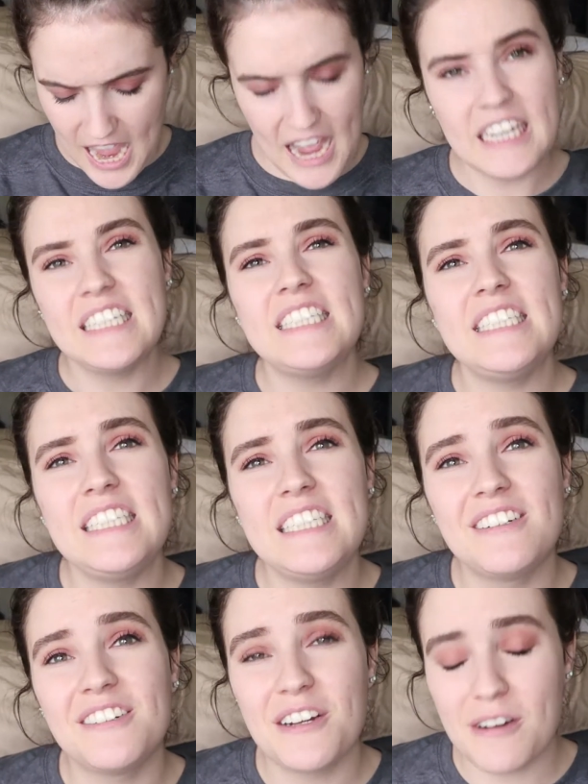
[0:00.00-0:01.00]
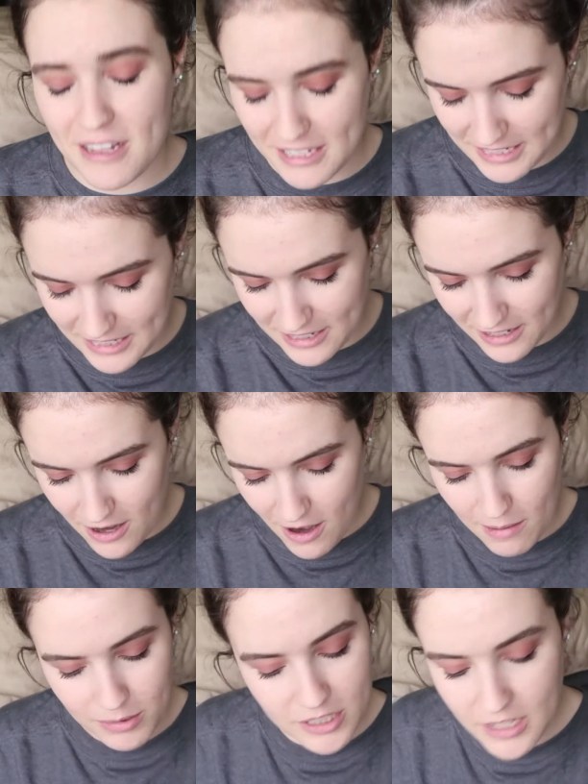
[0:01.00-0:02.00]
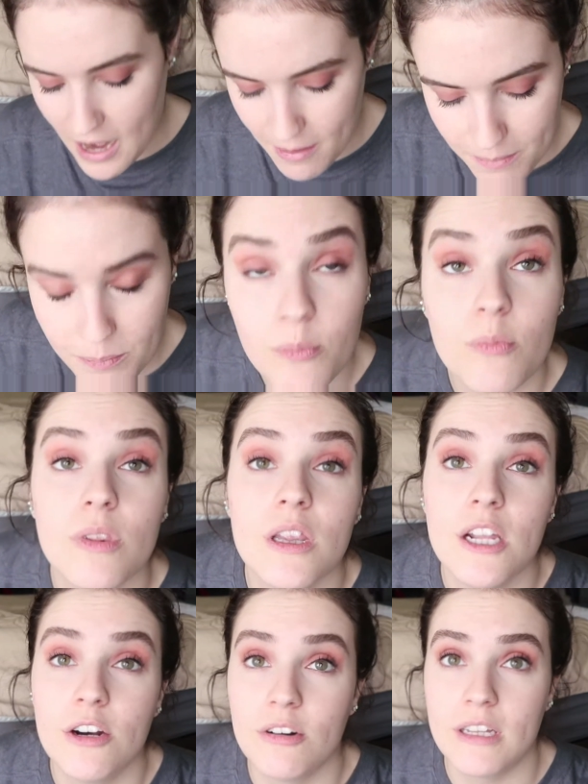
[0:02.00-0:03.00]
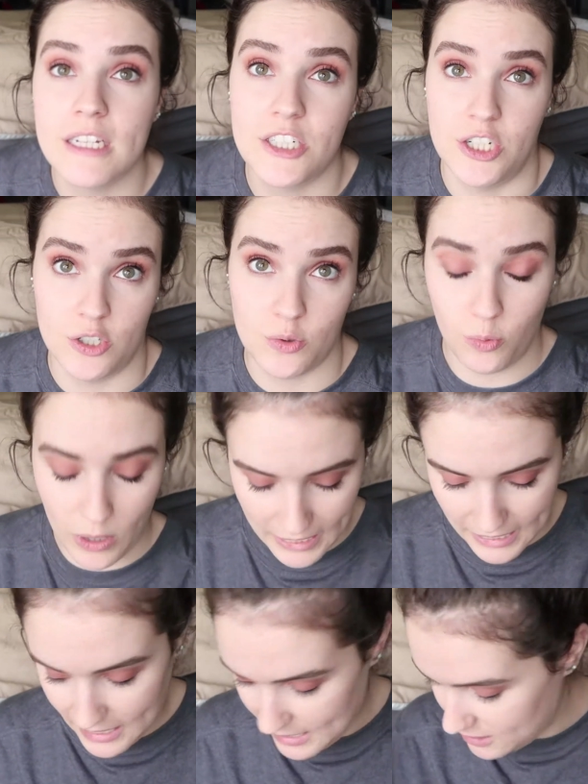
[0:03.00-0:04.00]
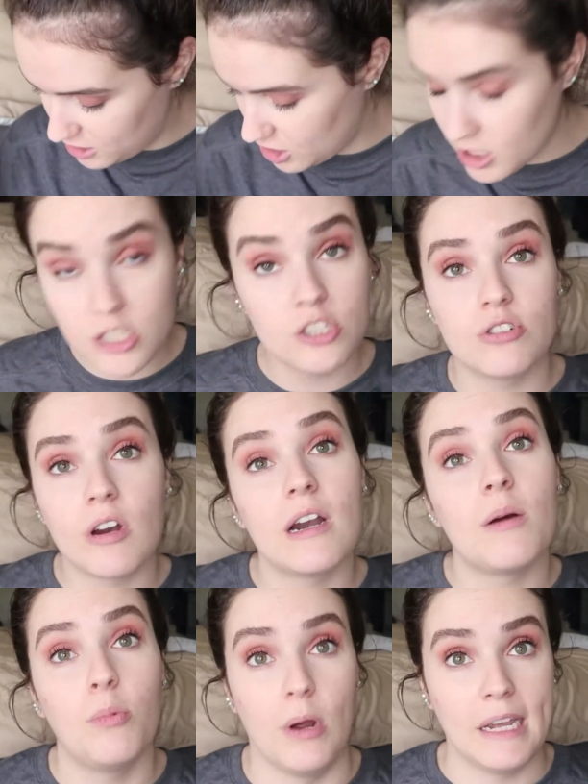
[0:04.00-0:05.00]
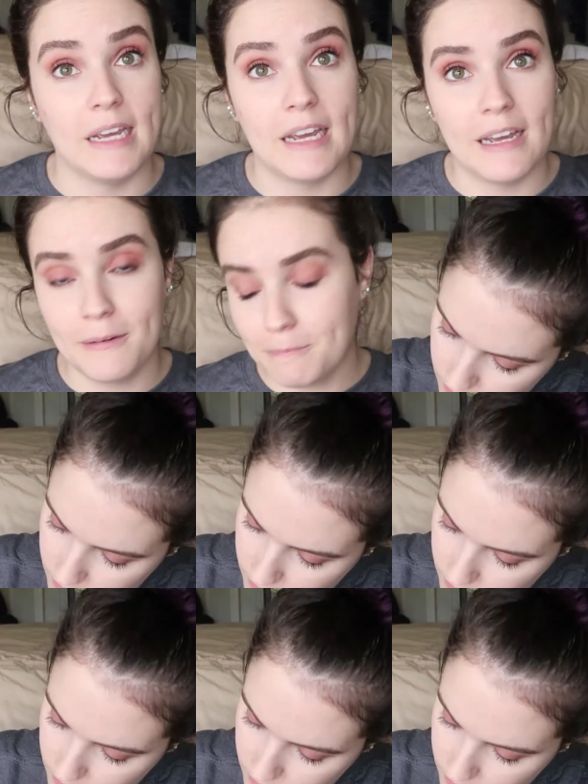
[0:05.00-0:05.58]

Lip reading: I don't know how this is gonna go. I'm literally just winging it. Just straight up winging it.